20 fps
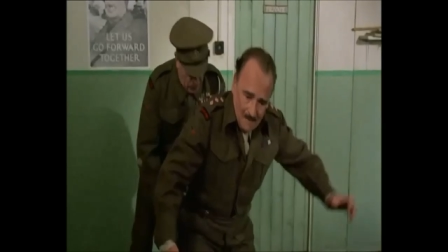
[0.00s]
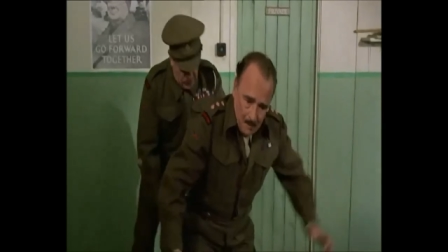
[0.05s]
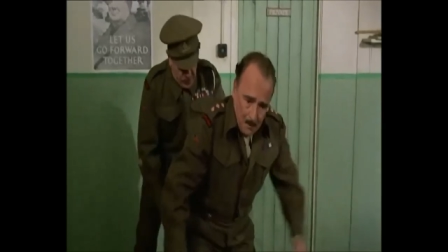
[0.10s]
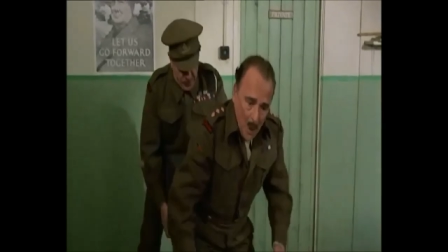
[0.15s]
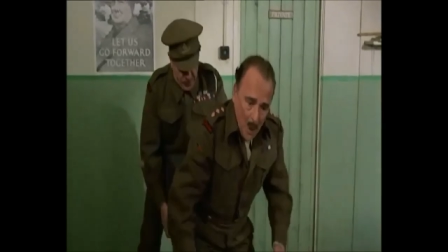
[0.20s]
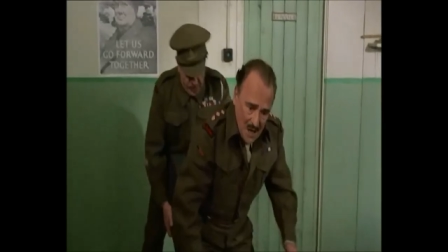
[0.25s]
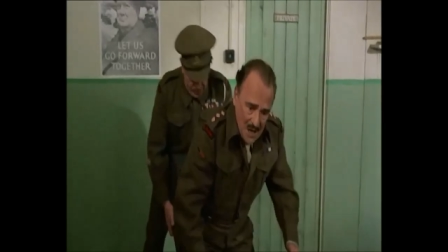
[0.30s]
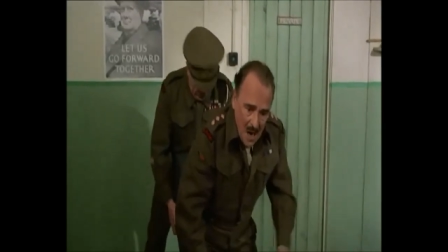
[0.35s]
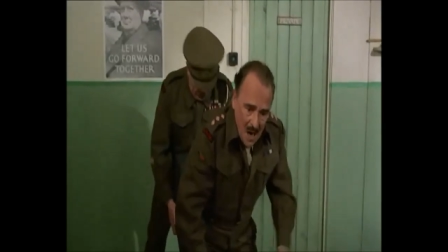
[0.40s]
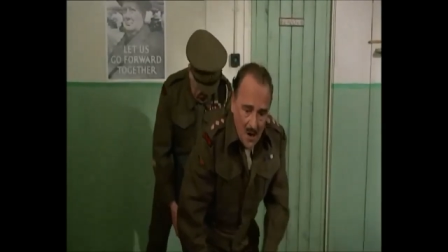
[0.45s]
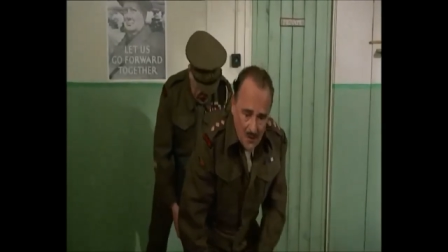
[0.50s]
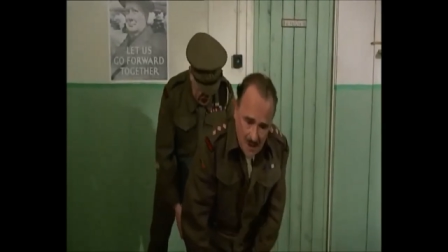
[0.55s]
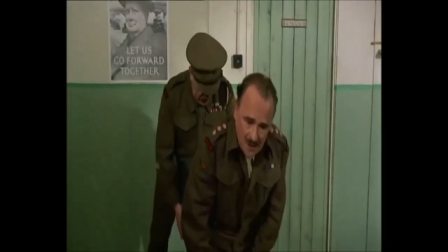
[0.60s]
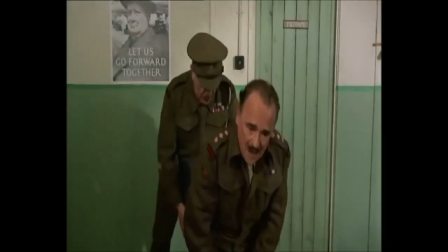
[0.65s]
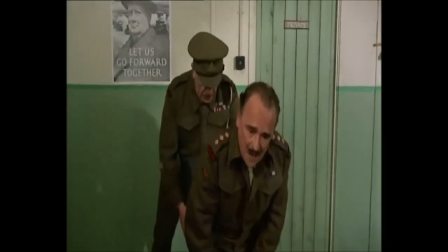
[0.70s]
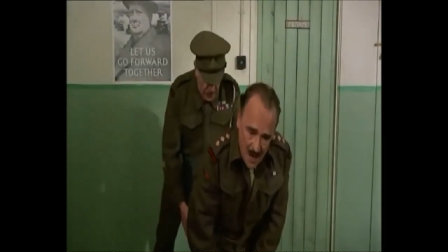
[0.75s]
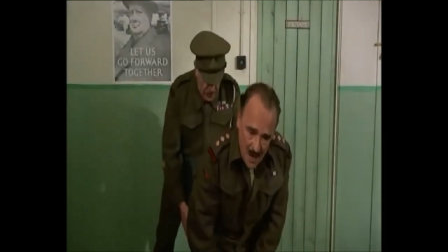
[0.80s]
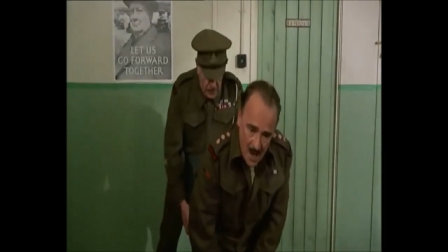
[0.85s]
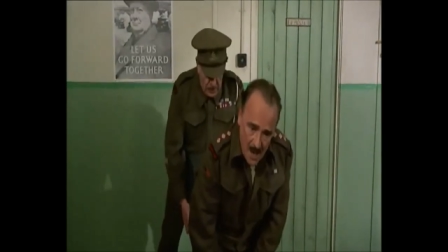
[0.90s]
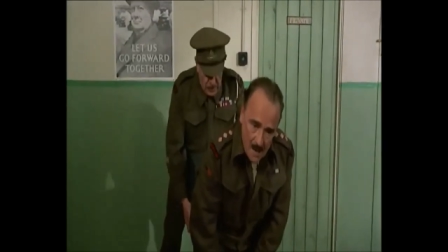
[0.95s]
Pull it out.
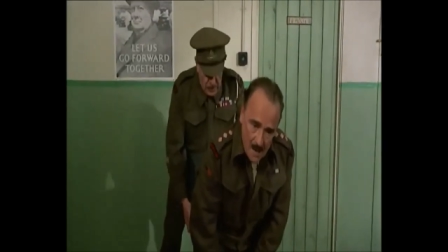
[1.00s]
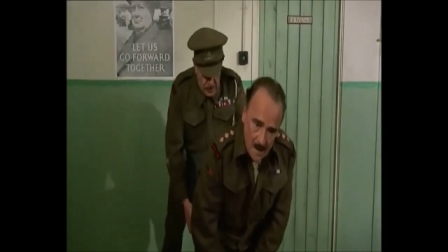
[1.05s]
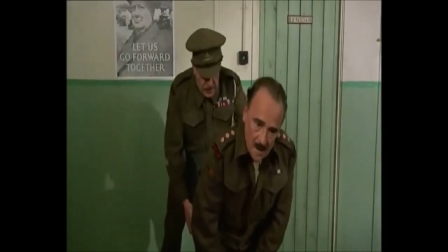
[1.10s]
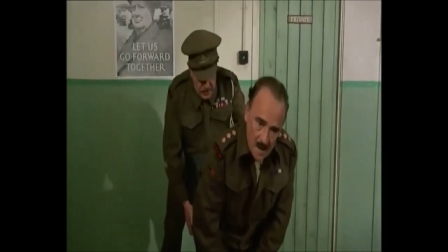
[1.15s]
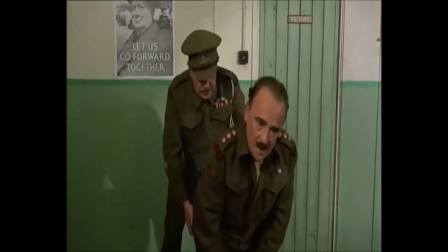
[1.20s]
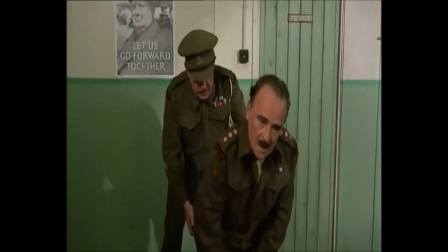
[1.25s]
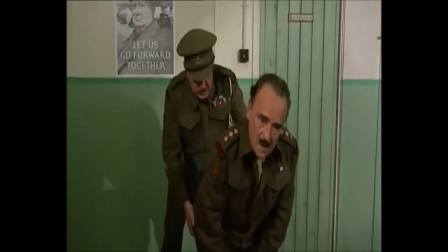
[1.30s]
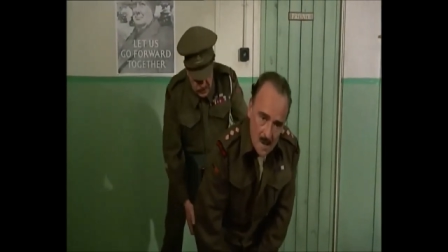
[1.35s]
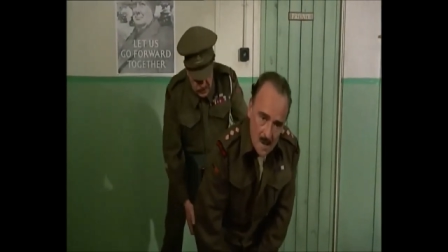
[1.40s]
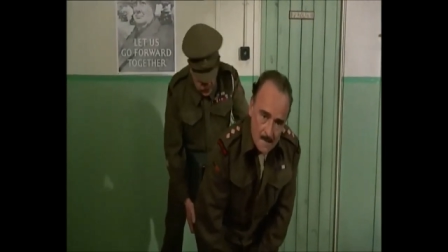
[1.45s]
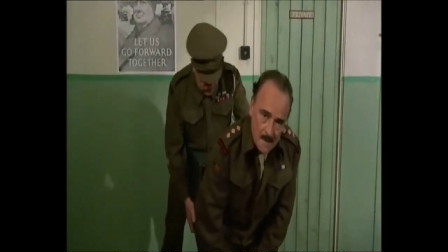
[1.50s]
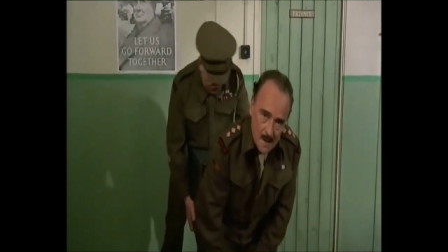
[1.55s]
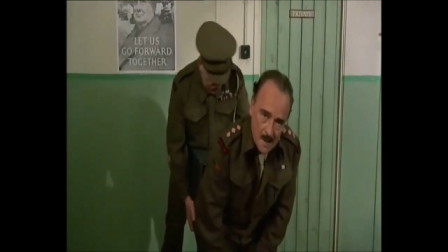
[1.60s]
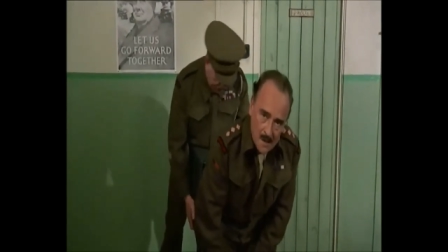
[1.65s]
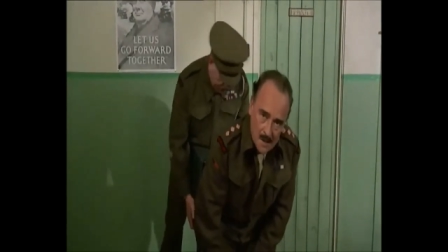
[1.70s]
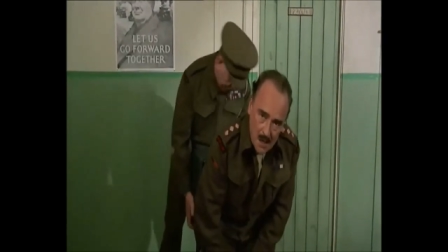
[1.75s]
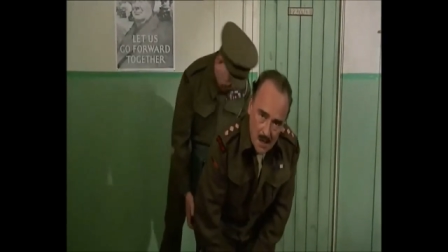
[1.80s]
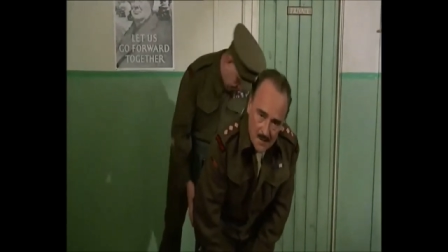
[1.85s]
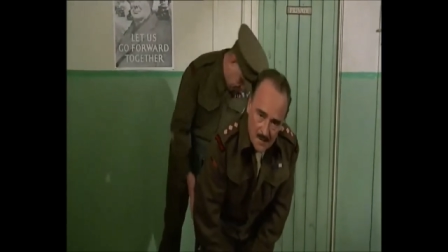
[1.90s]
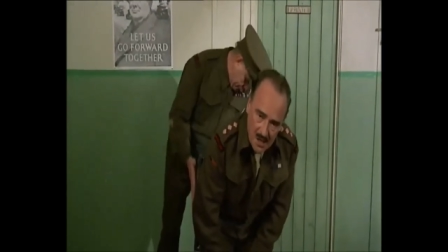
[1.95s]

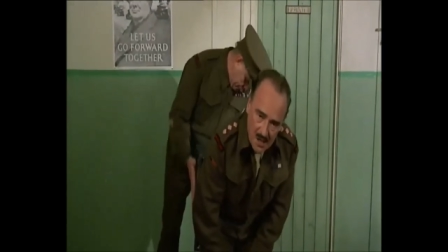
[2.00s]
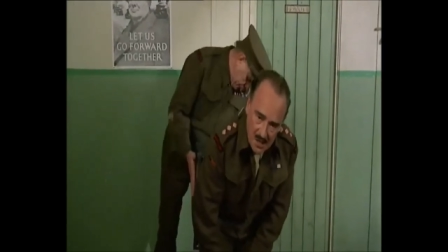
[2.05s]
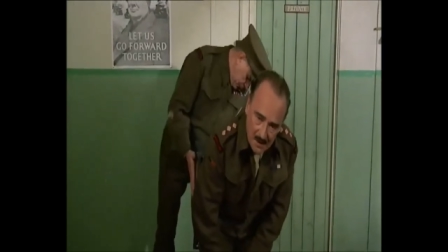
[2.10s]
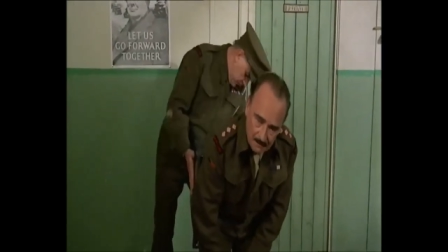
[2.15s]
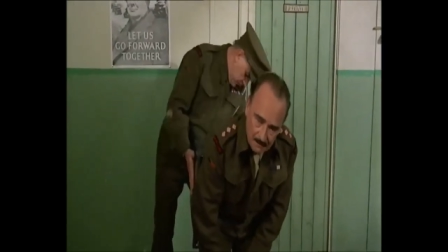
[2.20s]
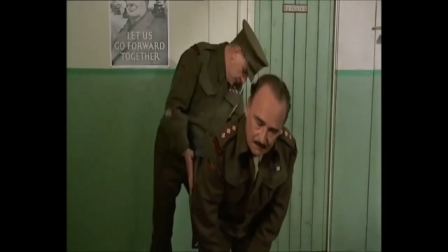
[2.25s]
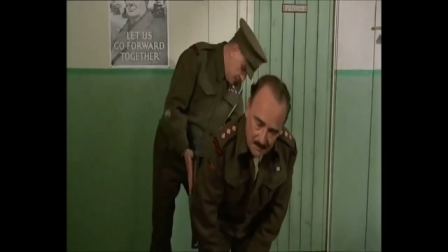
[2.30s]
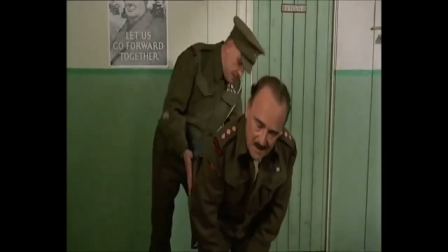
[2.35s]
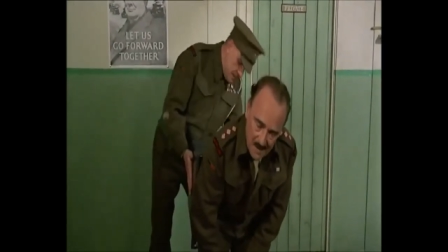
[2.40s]
God, Major,